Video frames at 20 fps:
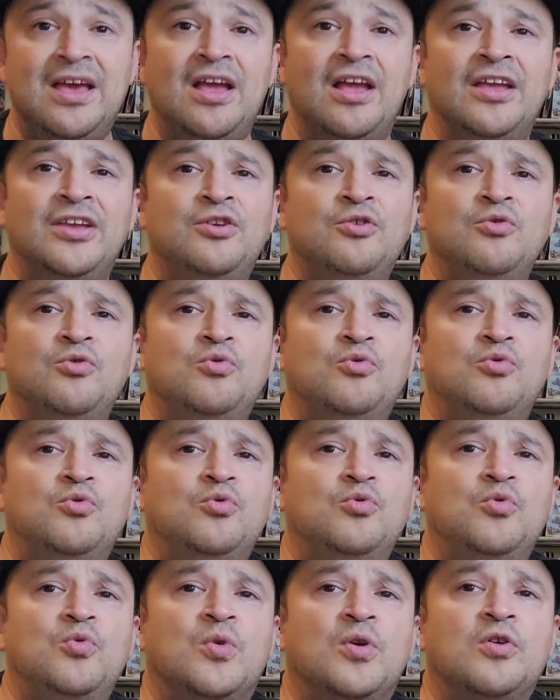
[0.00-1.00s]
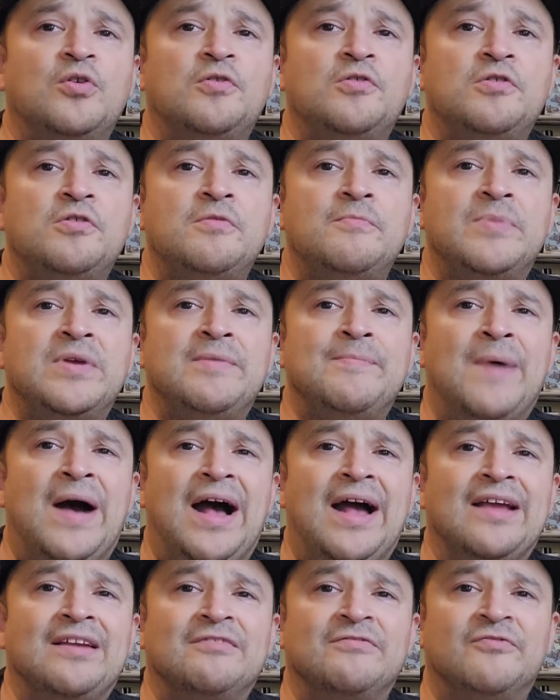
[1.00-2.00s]
You could be
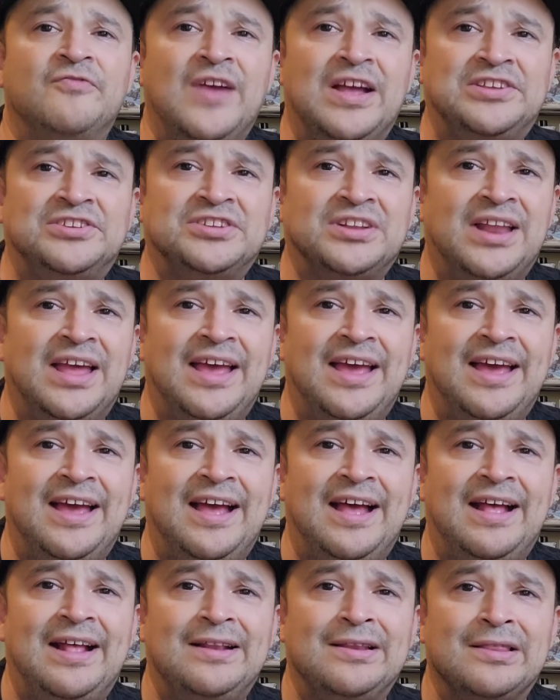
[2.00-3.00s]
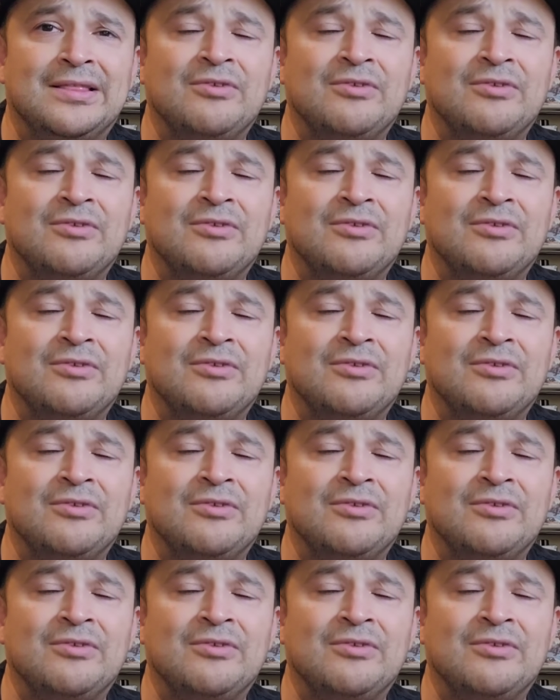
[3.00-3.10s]
buying fetch lands.